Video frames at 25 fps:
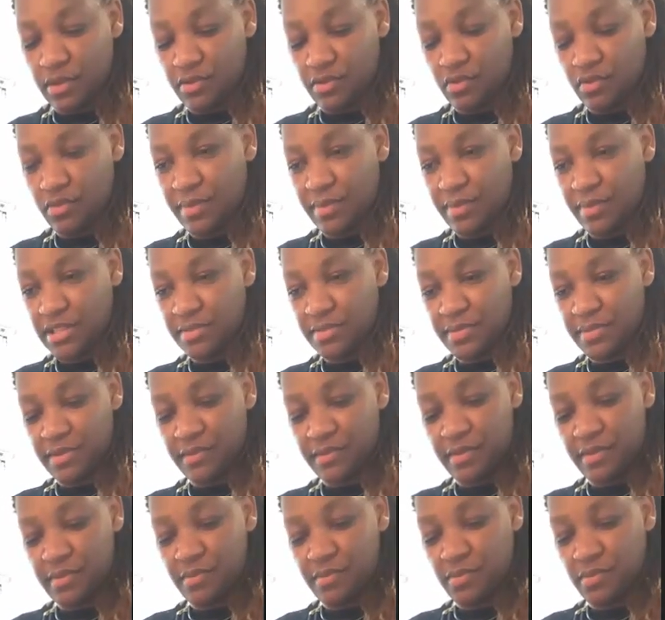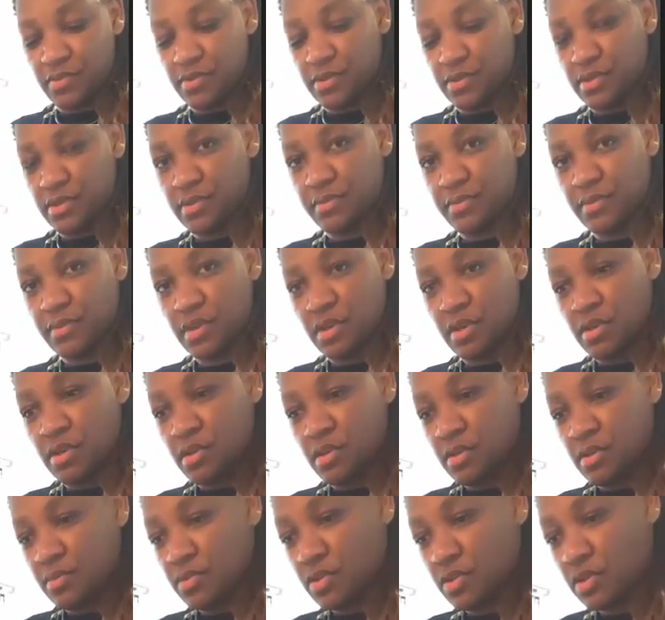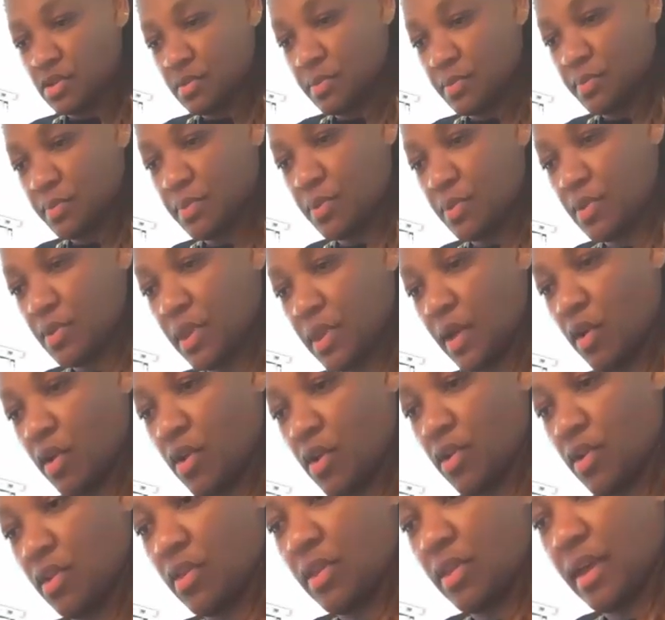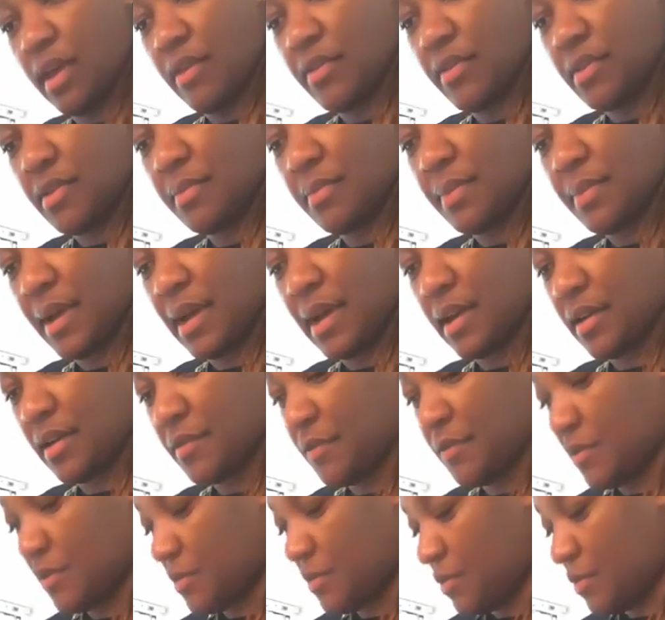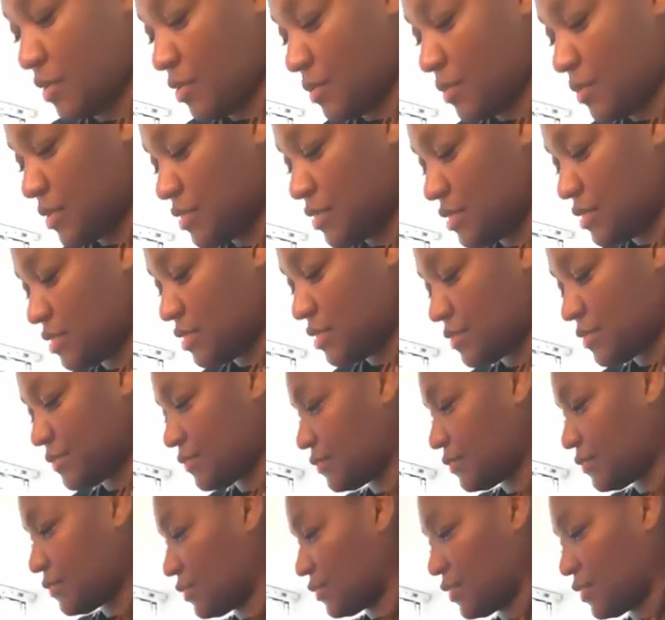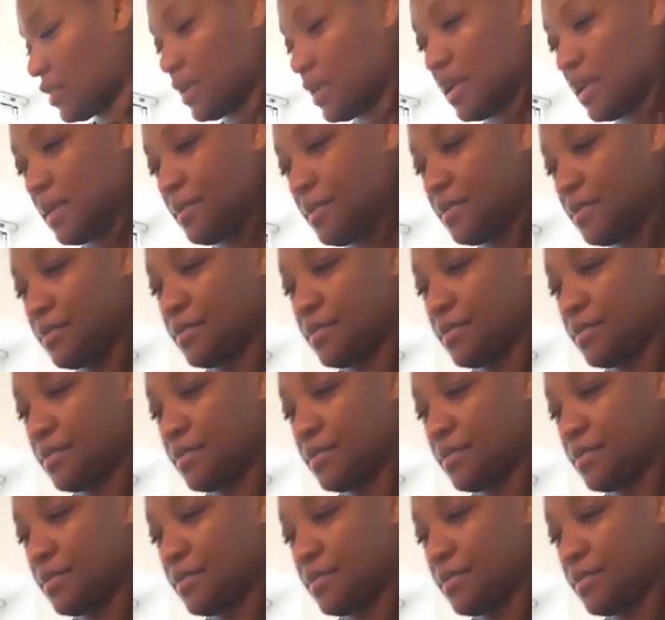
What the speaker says: Reminds me of one ones. I'm going to put that oil there at the back for a moment. Okay.